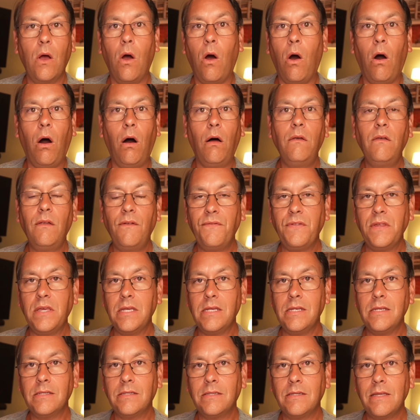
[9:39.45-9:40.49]
all of
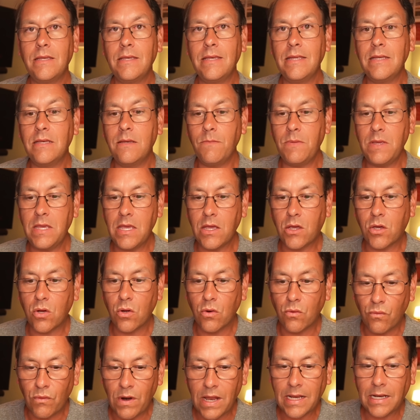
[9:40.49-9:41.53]
these need to be
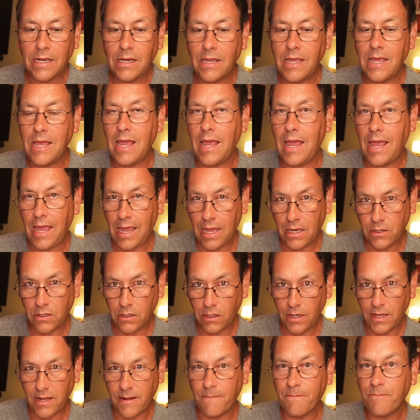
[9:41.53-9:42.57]
correctly
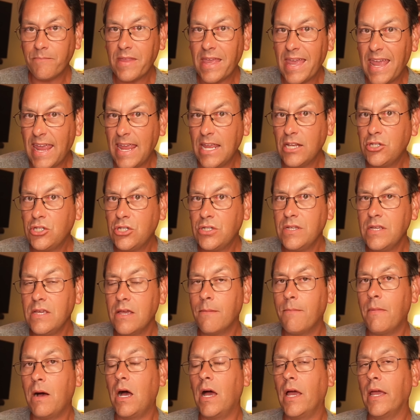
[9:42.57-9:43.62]
handling
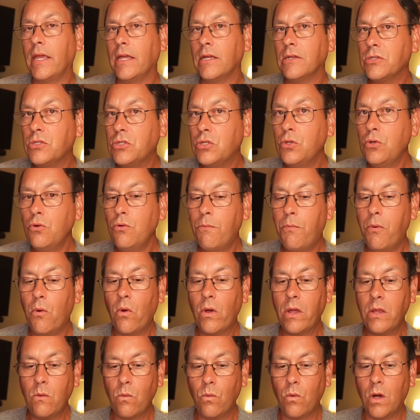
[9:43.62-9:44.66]
HDMI
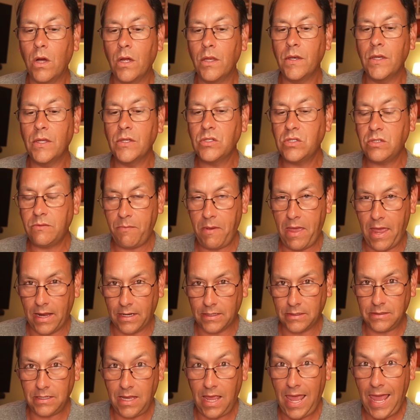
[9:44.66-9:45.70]
2.1
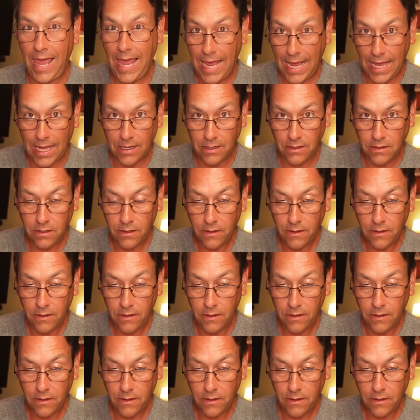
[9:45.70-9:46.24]
specs and